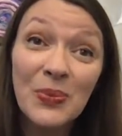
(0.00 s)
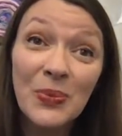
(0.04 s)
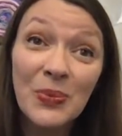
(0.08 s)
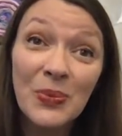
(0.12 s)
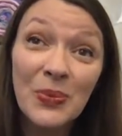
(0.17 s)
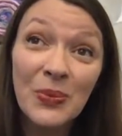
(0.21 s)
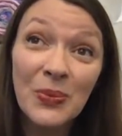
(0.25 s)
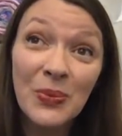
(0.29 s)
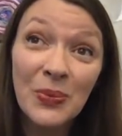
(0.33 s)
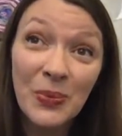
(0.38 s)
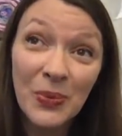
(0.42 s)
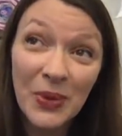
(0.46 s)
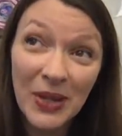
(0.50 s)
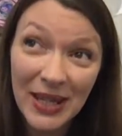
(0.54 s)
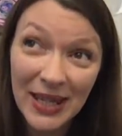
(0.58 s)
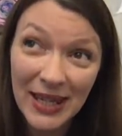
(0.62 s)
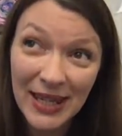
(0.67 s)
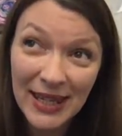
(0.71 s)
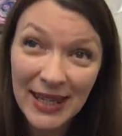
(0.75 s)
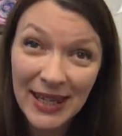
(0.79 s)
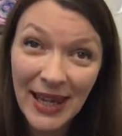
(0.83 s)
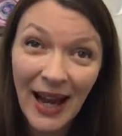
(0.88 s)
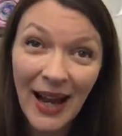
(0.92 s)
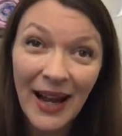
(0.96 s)

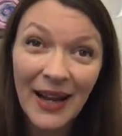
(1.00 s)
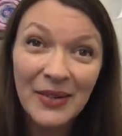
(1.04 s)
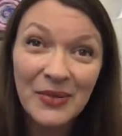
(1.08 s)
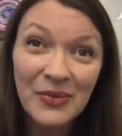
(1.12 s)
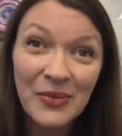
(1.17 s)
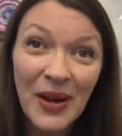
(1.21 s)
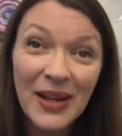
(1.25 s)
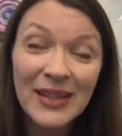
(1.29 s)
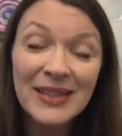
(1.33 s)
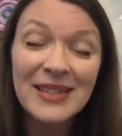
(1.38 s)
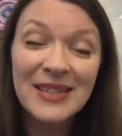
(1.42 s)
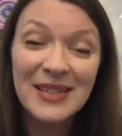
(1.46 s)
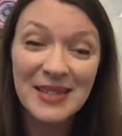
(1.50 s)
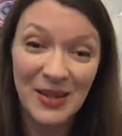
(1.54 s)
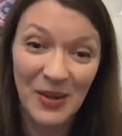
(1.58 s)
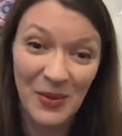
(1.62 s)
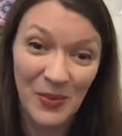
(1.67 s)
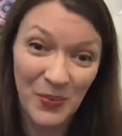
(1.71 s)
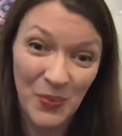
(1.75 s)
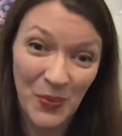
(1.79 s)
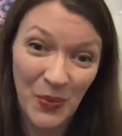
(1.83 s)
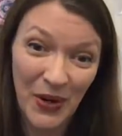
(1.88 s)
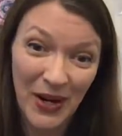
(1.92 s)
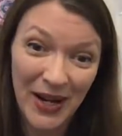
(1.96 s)
week, I read
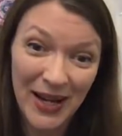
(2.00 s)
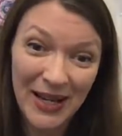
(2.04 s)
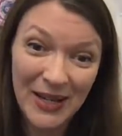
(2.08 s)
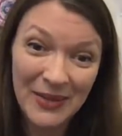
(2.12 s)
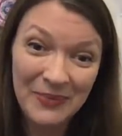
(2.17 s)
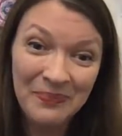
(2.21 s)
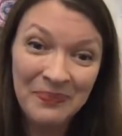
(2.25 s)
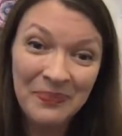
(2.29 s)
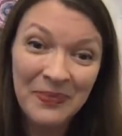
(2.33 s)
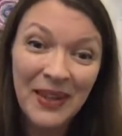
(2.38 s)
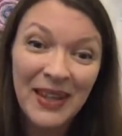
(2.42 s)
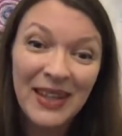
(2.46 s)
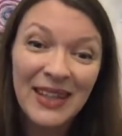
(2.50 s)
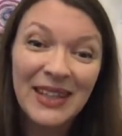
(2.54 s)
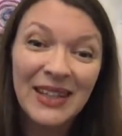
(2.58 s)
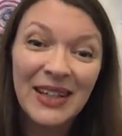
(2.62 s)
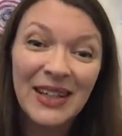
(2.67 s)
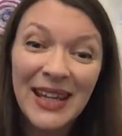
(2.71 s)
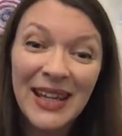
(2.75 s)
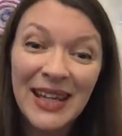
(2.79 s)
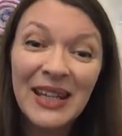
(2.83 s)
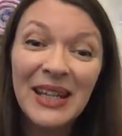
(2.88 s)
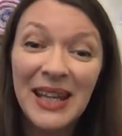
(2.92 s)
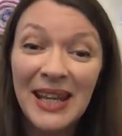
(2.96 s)
somewhere, you know,
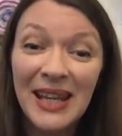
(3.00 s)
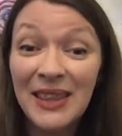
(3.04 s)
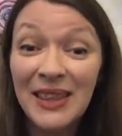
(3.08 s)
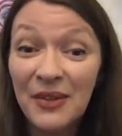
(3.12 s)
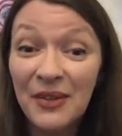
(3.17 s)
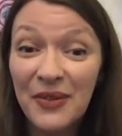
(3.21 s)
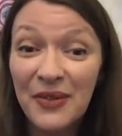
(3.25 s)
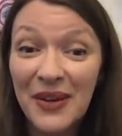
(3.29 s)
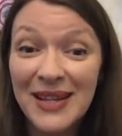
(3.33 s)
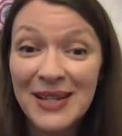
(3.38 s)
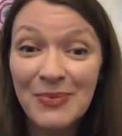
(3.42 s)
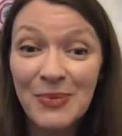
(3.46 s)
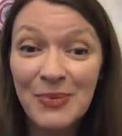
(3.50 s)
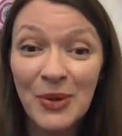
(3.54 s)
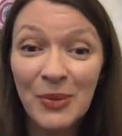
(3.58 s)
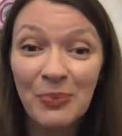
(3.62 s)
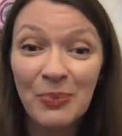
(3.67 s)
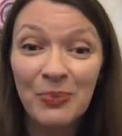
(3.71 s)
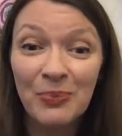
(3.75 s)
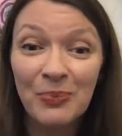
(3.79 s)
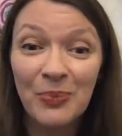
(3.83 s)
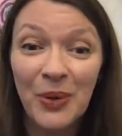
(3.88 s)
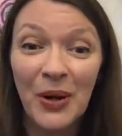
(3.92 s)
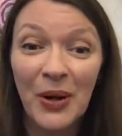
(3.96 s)
in the Facebook
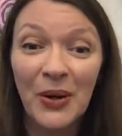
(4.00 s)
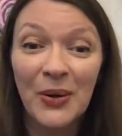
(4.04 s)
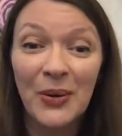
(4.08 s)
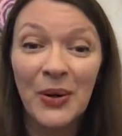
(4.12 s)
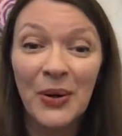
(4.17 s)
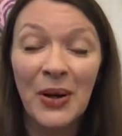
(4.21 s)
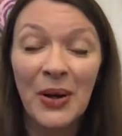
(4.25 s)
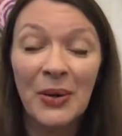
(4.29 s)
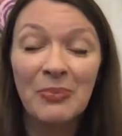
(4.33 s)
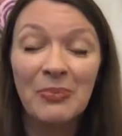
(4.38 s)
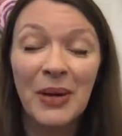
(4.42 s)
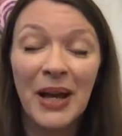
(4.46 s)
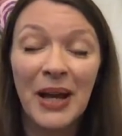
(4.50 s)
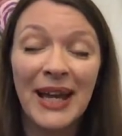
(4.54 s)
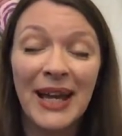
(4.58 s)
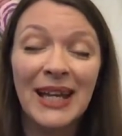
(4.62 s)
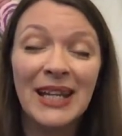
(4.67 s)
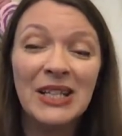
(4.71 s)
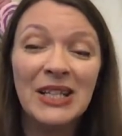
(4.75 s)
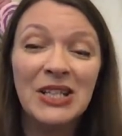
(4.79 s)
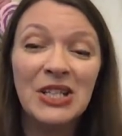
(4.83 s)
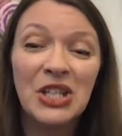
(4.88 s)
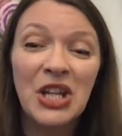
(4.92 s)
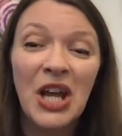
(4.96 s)

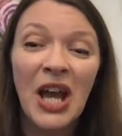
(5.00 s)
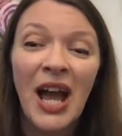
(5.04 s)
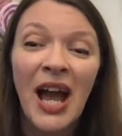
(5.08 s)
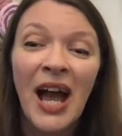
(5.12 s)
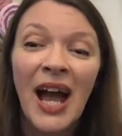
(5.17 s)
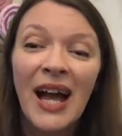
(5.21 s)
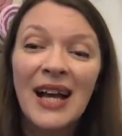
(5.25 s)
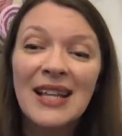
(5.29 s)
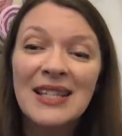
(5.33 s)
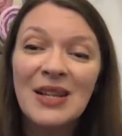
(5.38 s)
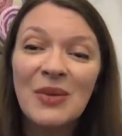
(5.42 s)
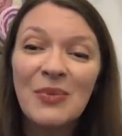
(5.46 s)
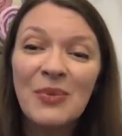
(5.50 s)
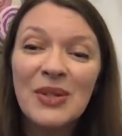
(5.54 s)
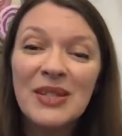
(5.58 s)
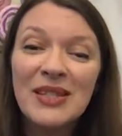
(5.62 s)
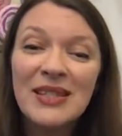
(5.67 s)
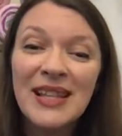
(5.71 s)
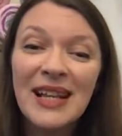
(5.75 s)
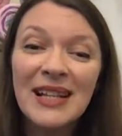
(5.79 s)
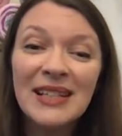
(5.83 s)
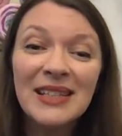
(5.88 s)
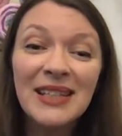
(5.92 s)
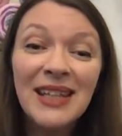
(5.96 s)
page, someone
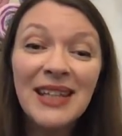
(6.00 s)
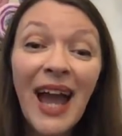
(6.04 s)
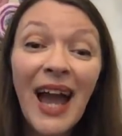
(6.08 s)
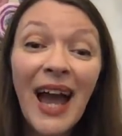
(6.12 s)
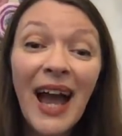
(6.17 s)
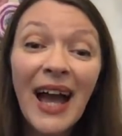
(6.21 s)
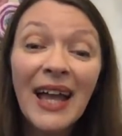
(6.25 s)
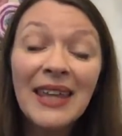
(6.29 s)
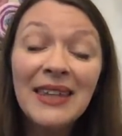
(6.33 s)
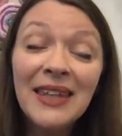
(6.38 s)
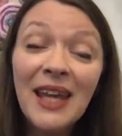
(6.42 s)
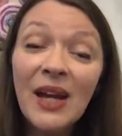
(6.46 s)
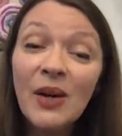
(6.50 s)
said, yeah, and there